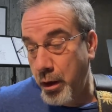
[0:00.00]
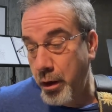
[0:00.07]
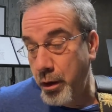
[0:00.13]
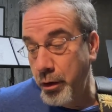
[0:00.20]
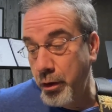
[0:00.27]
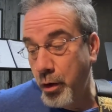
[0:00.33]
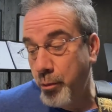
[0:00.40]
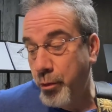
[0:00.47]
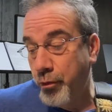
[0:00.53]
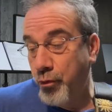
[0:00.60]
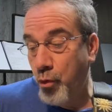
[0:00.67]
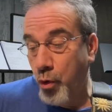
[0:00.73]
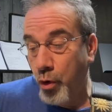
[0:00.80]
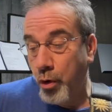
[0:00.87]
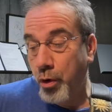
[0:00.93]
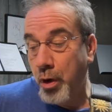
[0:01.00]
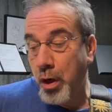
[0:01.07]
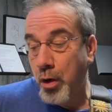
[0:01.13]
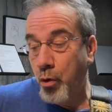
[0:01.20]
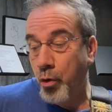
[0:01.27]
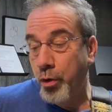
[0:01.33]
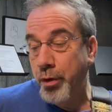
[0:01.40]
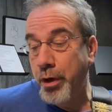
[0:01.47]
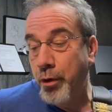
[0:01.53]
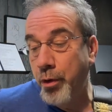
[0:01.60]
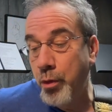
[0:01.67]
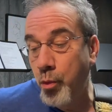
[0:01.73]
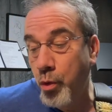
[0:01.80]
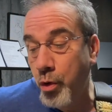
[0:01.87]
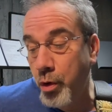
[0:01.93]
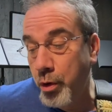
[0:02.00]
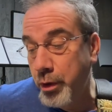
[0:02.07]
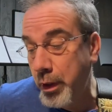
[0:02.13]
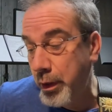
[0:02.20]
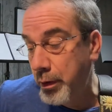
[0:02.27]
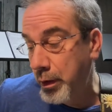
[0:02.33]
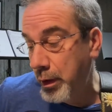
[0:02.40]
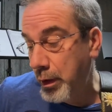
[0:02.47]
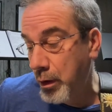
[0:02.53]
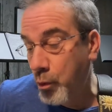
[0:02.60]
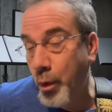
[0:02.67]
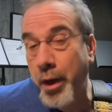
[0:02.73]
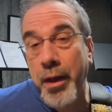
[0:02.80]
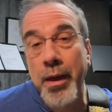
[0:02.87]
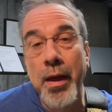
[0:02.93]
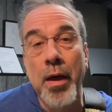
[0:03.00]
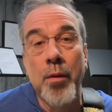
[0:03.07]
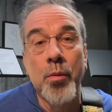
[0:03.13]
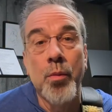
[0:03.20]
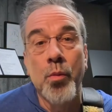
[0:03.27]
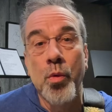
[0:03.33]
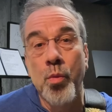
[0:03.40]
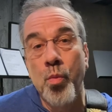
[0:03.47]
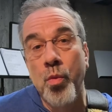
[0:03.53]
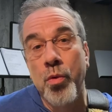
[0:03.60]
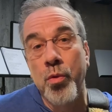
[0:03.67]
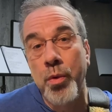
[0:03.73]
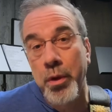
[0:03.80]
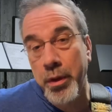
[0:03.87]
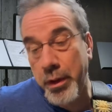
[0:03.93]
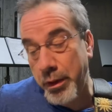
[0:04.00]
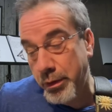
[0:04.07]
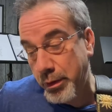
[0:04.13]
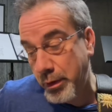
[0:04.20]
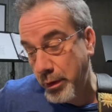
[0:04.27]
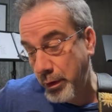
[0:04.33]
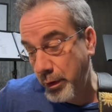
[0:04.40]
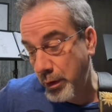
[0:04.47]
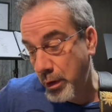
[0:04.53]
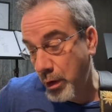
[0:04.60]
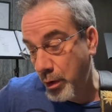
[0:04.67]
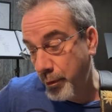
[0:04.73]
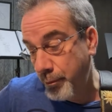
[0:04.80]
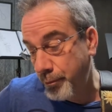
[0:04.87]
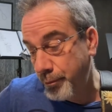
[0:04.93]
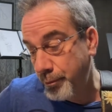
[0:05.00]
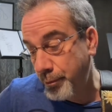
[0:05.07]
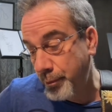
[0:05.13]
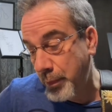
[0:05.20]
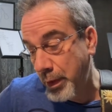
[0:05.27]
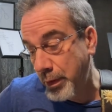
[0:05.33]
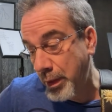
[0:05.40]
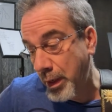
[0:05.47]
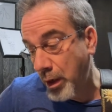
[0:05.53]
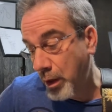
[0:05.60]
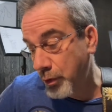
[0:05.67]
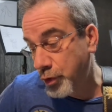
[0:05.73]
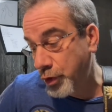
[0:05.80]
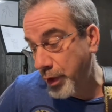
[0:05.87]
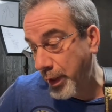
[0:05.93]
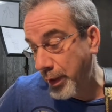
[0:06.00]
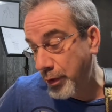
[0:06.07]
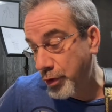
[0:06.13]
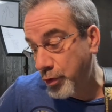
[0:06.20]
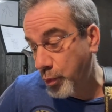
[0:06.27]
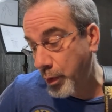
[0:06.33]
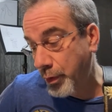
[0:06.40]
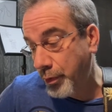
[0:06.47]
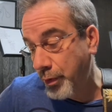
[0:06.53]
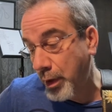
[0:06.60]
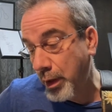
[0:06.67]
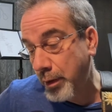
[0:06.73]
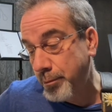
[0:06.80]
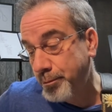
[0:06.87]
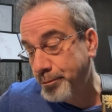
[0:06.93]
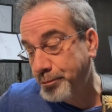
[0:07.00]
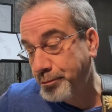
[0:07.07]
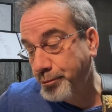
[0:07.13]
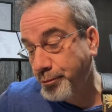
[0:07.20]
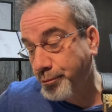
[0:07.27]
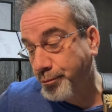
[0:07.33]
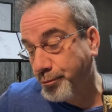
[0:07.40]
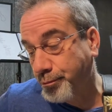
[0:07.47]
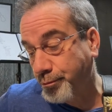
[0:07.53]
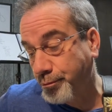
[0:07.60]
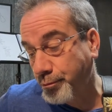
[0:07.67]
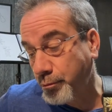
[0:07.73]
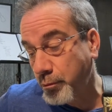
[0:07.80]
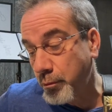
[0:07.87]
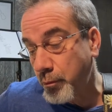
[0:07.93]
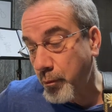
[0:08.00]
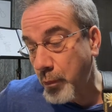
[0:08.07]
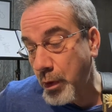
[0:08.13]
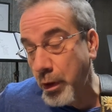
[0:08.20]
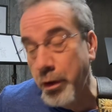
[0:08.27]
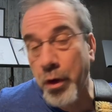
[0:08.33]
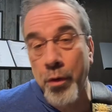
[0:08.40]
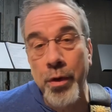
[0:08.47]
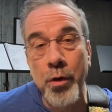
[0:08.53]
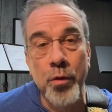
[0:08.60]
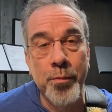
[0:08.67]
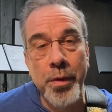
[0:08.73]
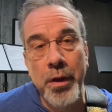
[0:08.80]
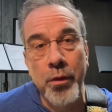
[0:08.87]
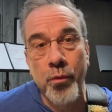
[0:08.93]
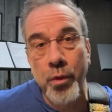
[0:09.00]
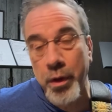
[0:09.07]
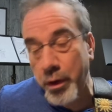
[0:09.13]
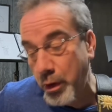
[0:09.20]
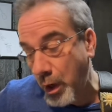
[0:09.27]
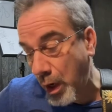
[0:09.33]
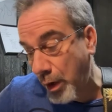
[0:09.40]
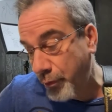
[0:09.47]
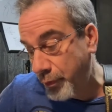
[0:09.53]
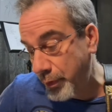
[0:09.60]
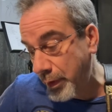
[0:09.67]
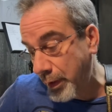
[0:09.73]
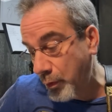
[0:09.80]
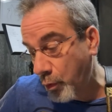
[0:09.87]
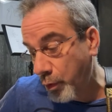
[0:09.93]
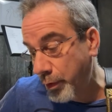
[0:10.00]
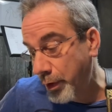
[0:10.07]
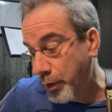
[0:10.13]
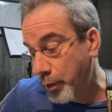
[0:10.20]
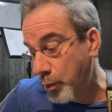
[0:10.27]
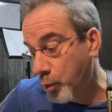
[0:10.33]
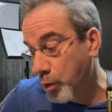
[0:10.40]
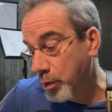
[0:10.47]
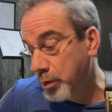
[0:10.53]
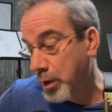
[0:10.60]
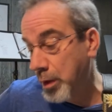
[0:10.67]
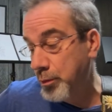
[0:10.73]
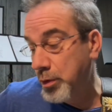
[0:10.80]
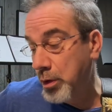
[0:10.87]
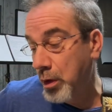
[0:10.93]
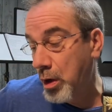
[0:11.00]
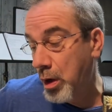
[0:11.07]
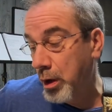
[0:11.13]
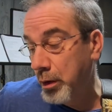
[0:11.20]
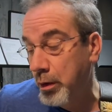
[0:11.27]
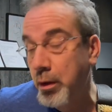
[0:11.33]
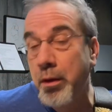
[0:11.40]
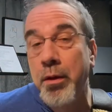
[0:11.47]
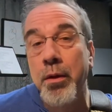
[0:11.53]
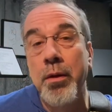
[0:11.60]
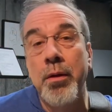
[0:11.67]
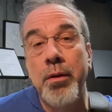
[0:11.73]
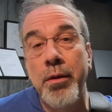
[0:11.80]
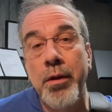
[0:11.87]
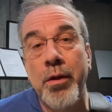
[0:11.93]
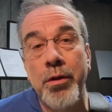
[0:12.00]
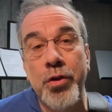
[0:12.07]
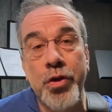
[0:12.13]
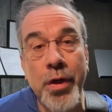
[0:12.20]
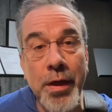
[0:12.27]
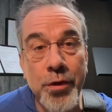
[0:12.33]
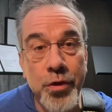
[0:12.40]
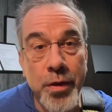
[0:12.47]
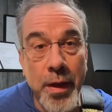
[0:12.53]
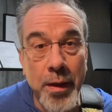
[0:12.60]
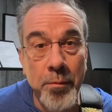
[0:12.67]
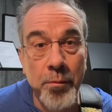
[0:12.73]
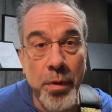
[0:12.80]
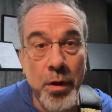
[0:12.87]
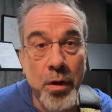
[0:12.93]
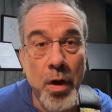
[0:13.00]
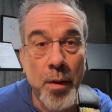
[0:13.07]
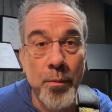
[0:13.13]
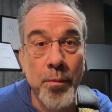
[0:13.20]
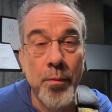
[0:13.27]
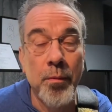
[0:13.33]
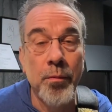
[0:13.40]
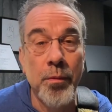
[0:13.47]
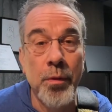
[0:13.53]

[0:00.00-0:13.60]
before Ordinary World and the Wedding album were released, and then that all changed with, they were being written off, and then Ordinary World comes along, change that and become,